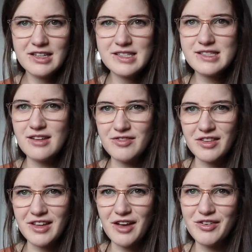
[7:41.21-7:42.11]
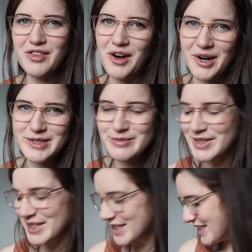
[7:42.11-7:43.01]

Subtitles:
stuff that they have at the hospital.